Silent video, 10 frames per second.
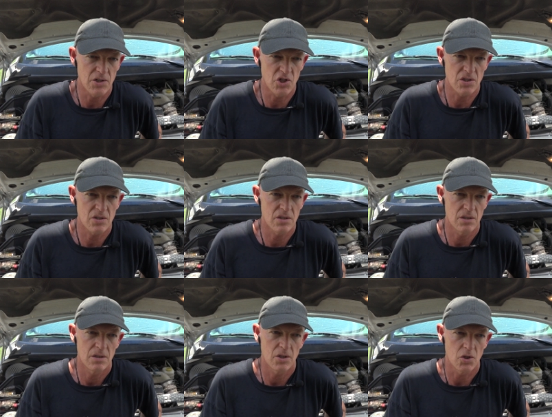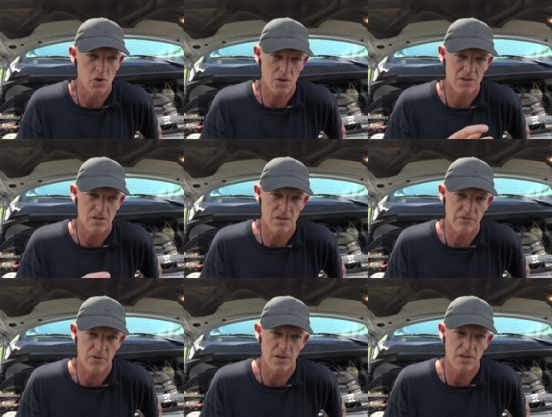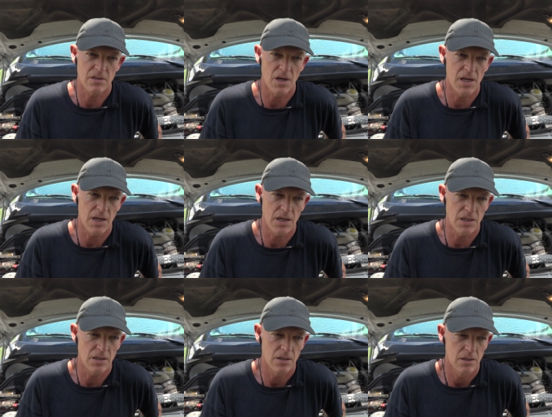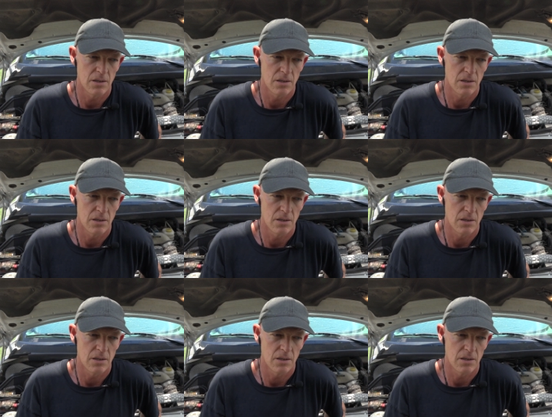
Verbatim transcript: It just looks different. It's not a,